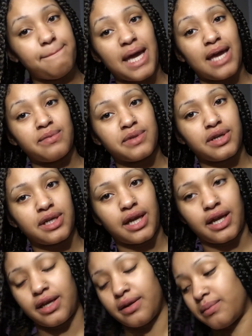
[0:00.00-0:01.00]
Babe's on the
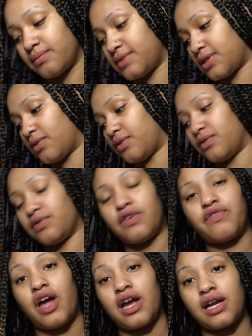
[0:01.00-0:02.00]
game, so
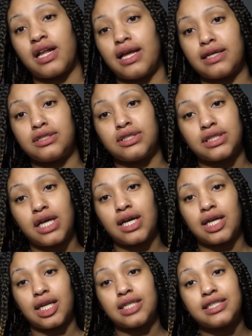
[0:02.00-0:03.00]
if y'all hear that extra
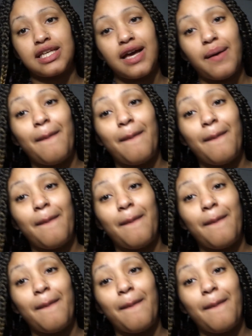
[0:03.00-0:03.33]
talking, that's him.